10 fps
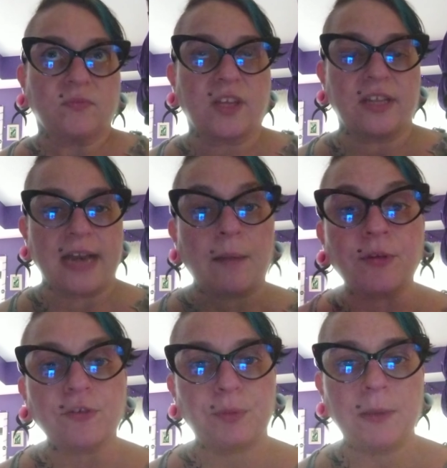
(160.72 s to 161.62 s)
the
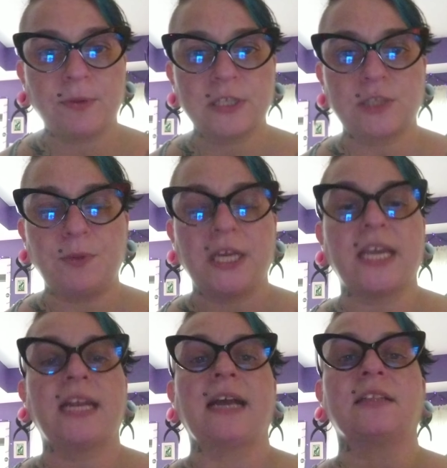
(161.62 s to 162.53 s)
number of people that speak
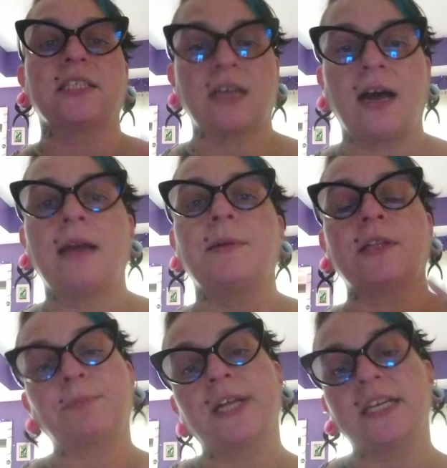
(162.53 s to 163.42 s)
it and the time and
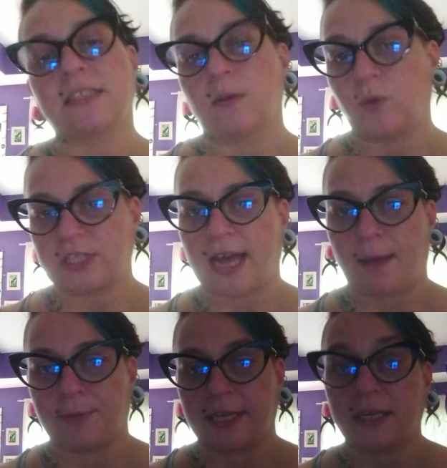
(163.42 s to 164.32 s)
the place and what's
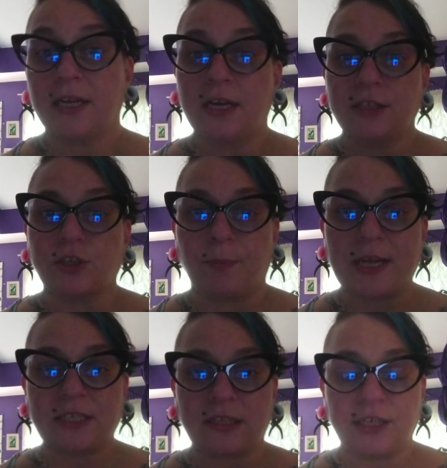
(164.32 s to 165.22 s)
happening. So
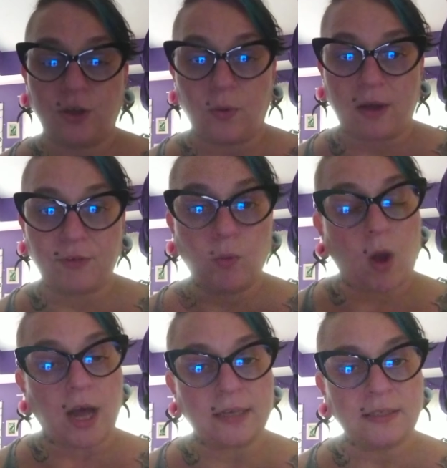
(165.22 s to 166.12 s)
basically, whoever
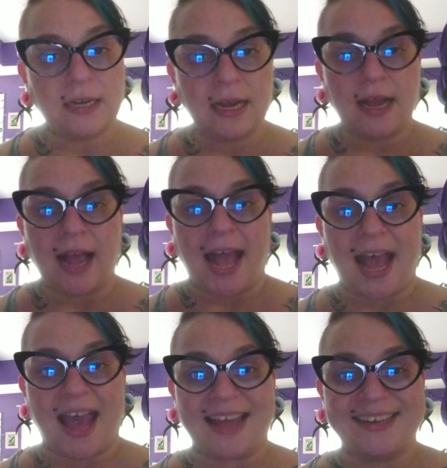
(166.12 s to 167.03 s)
won
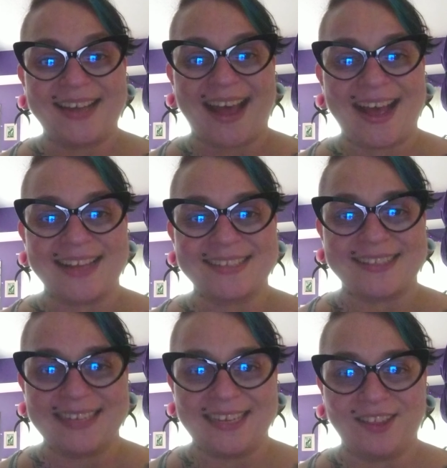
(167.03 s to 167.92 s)
and
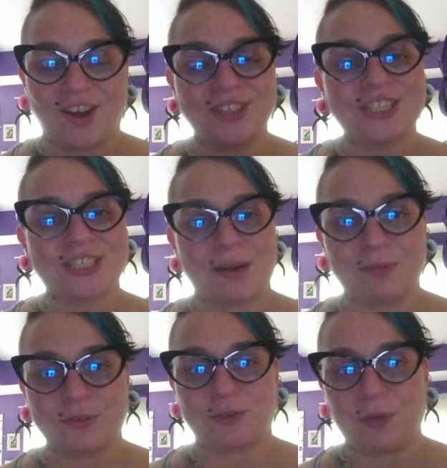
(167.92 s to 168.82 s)
has the largest
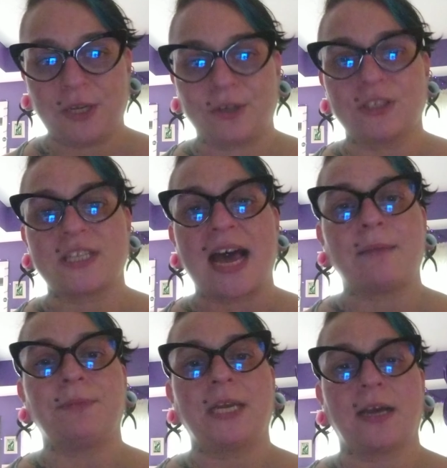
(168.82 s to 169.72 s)
number of speakers,
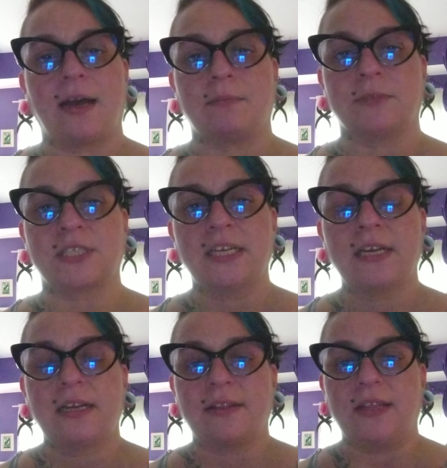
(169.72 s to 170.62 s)
that becomes
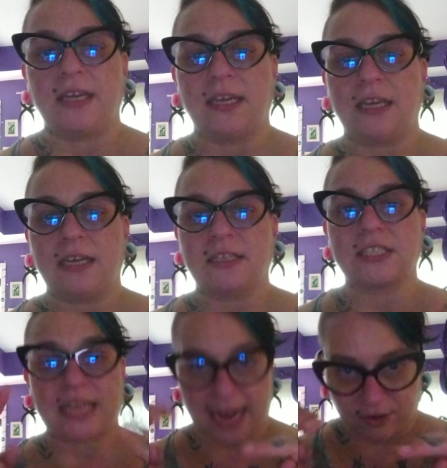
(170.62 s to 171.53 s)
the
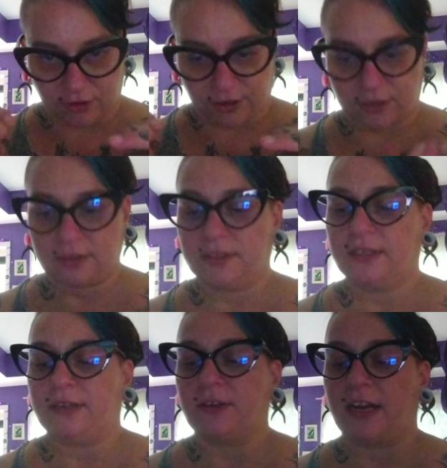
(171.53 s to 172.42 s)
standard
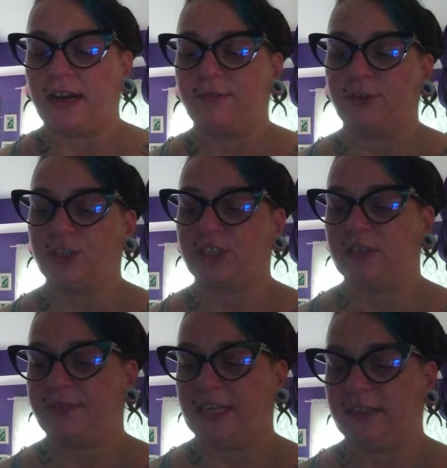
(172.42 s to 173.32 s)
version
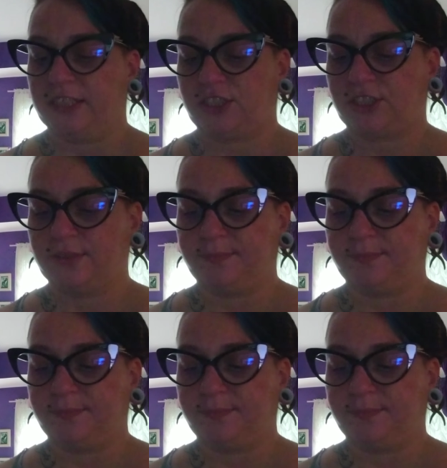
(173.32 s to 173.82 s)
of English.